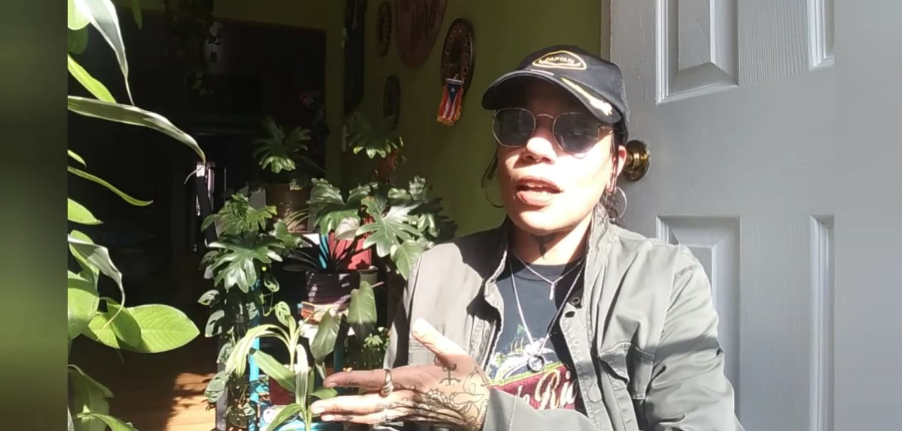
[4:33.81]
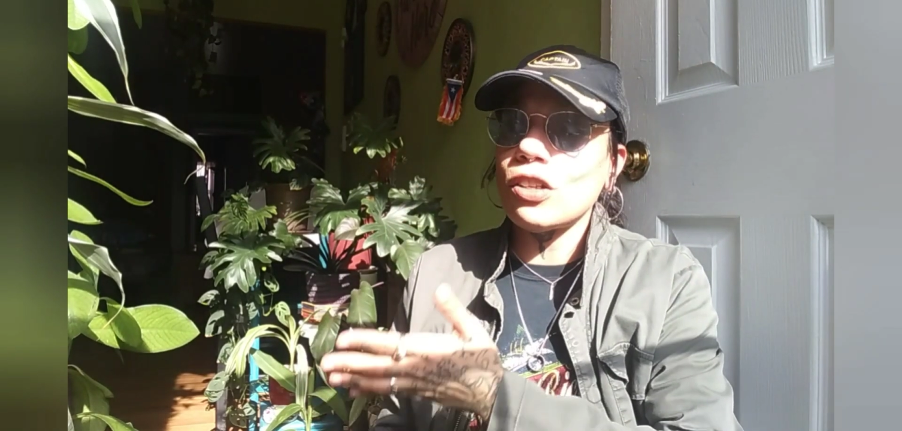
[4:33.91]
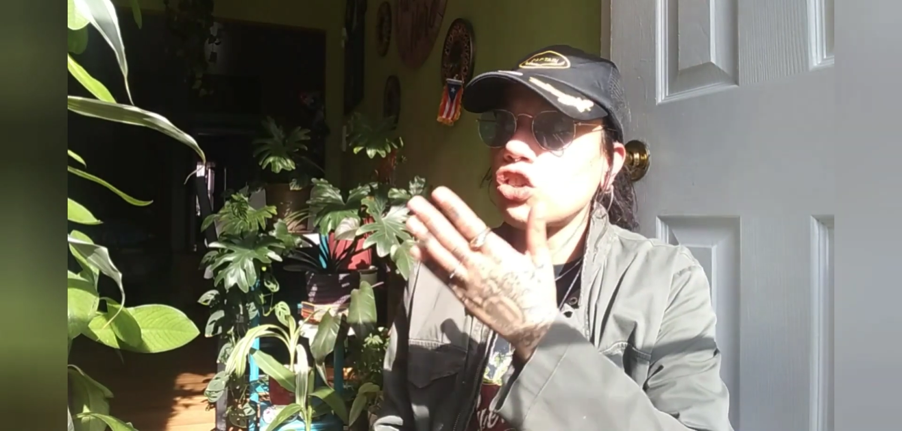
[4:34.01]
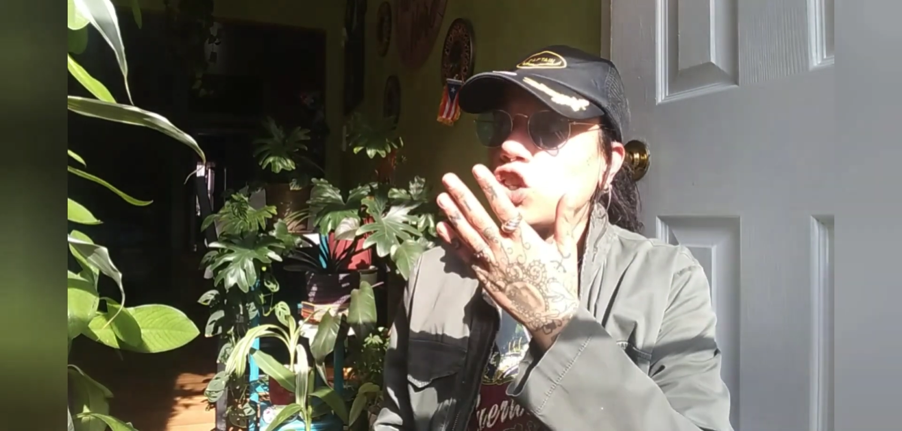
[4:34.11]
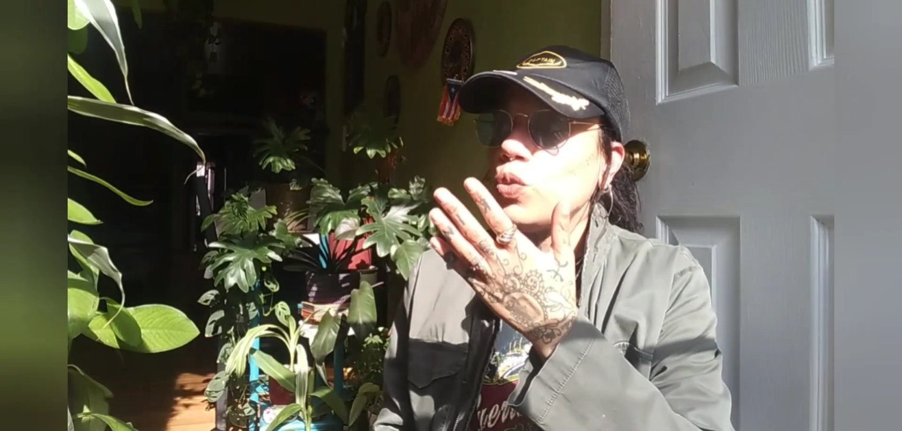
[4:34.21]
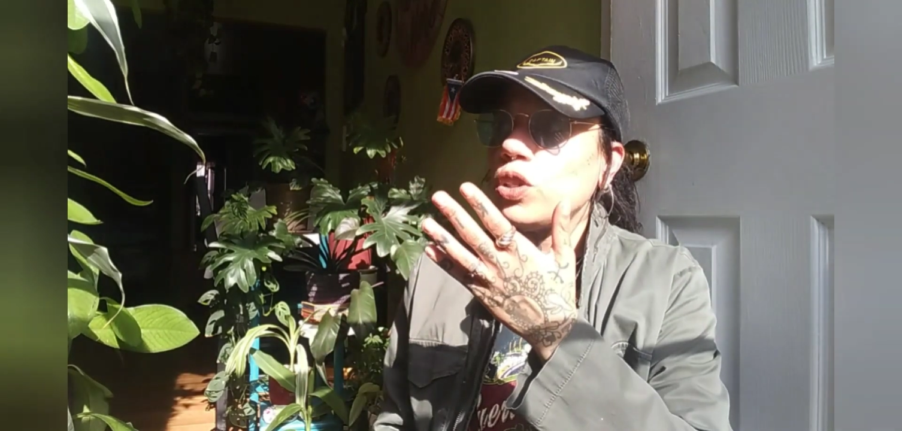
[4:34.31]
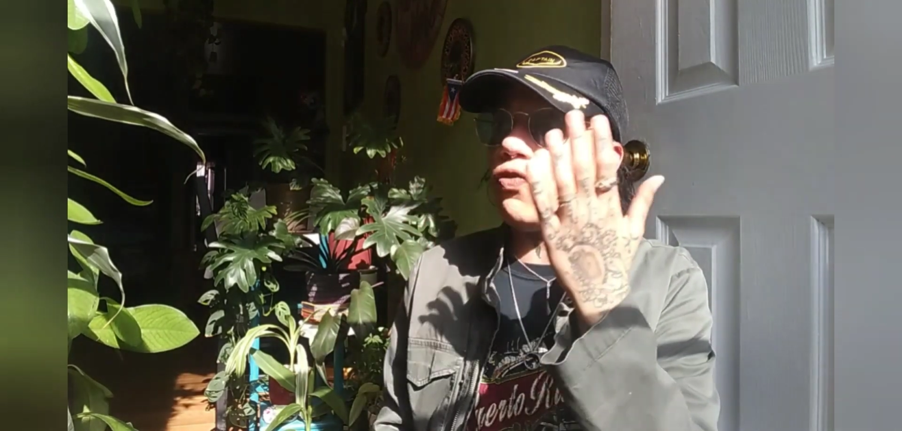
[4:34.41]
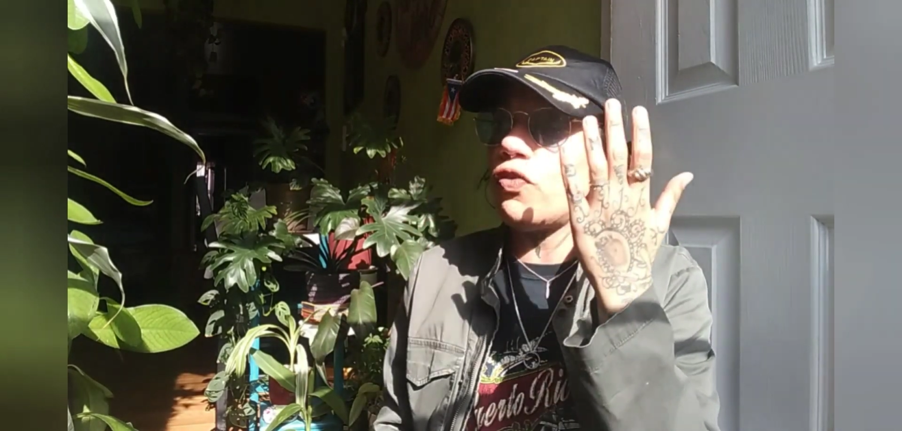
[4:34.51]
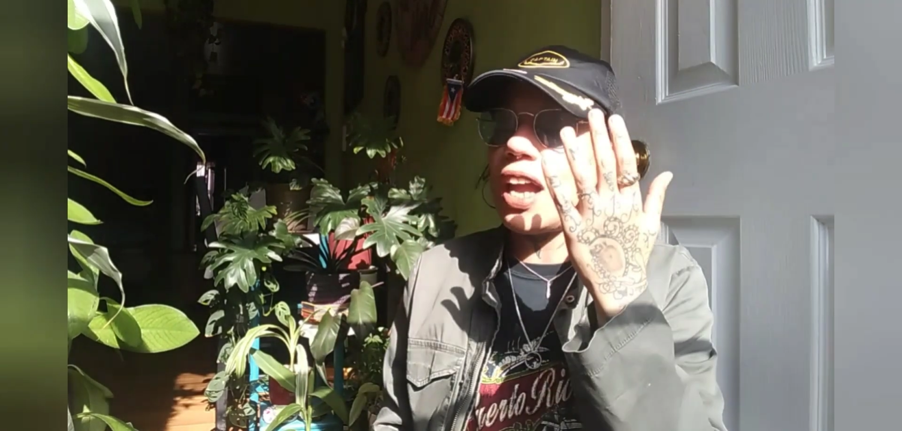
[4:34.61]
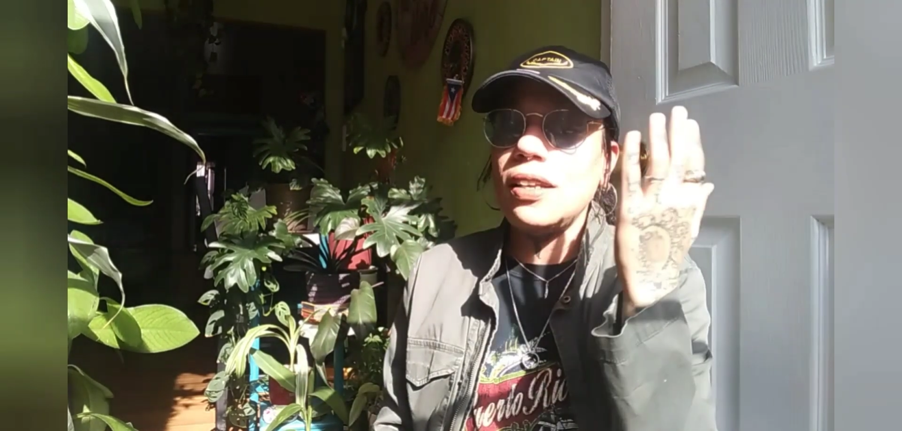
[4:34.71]
until she was
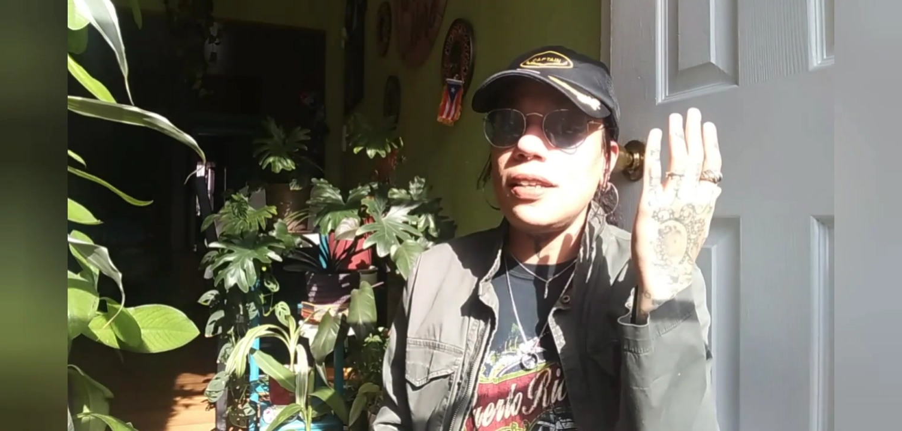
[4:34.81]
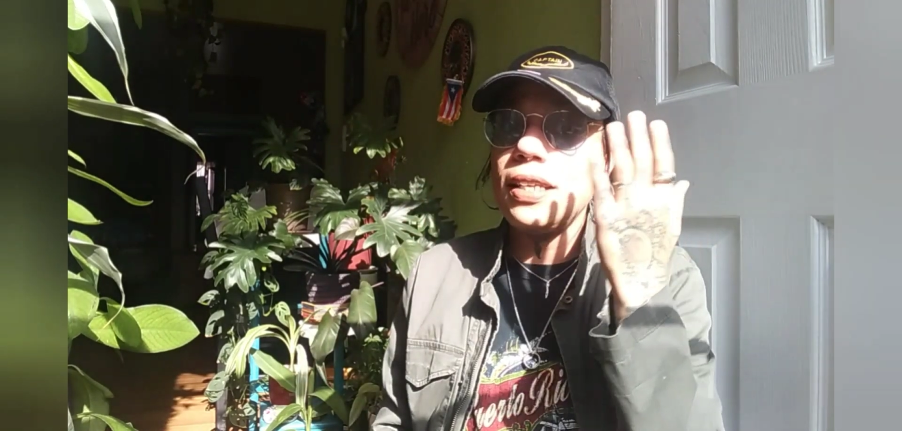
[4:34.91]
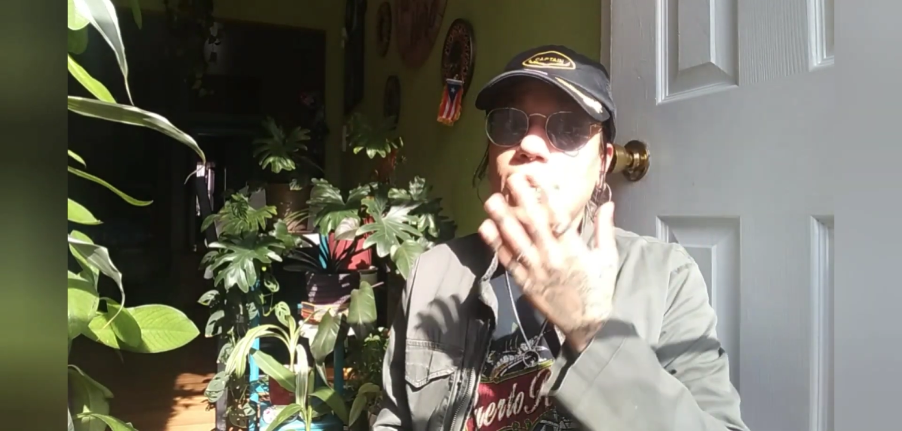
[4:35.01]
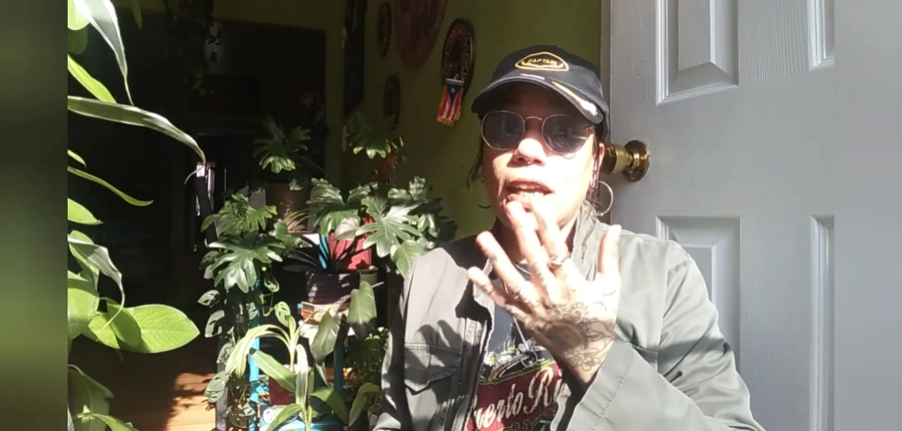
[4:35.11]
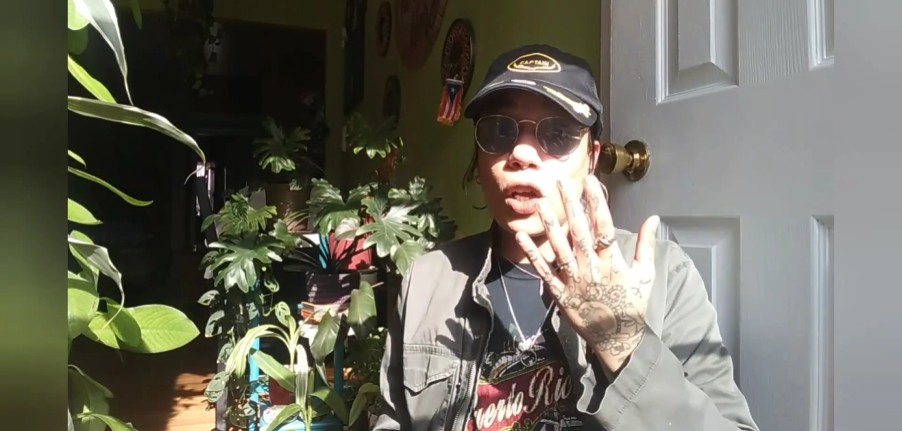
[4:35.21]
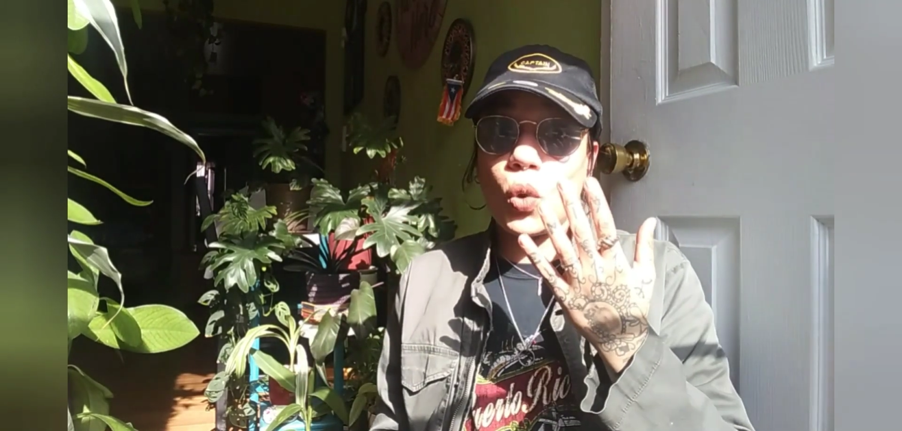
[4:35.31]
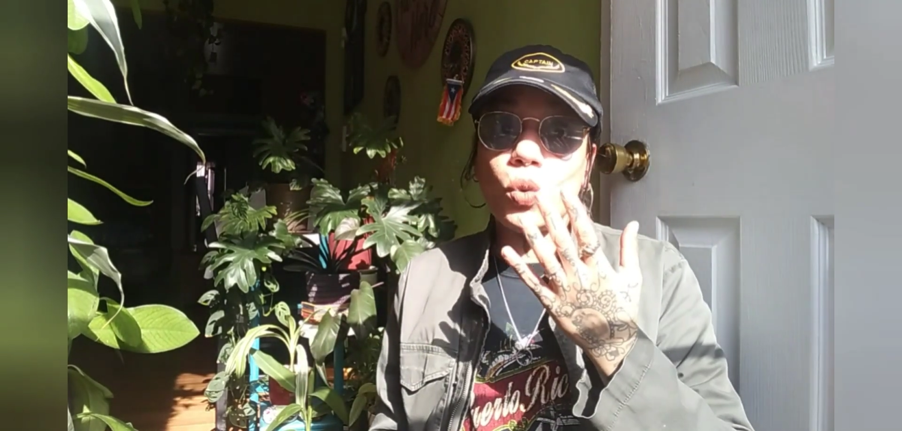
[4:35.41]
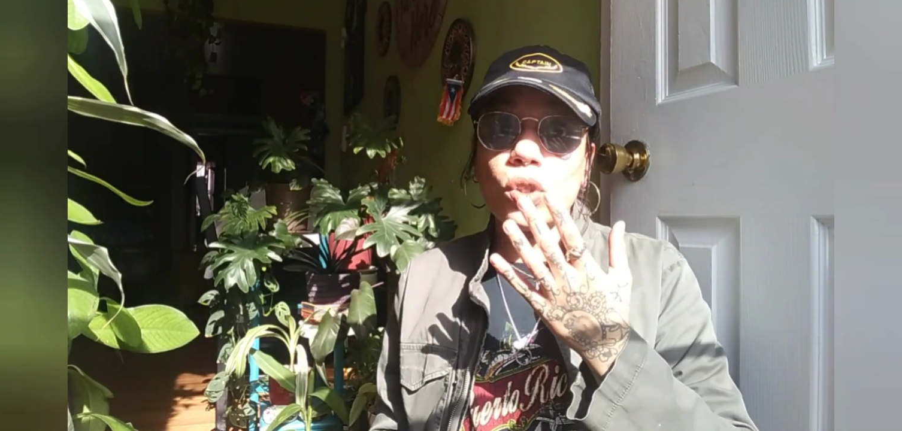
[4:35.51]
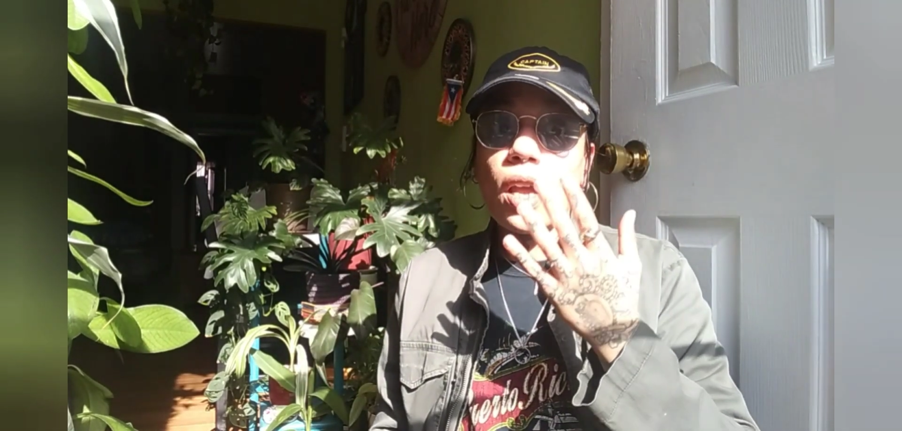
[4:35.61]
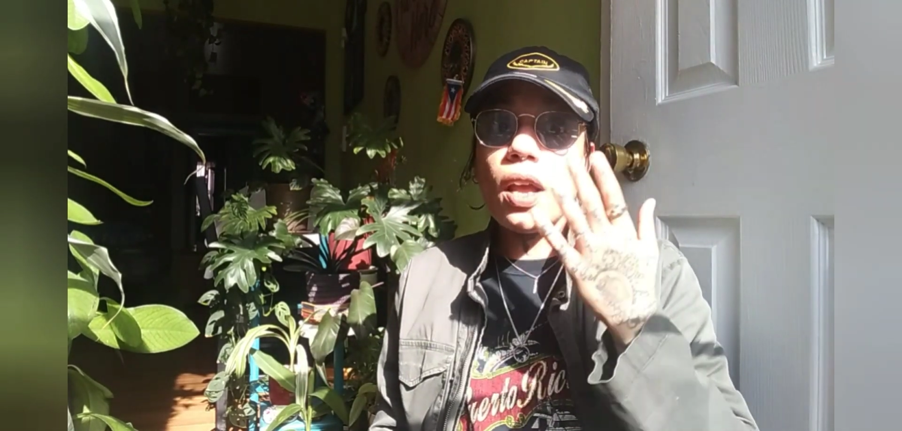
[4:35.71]
violently killed.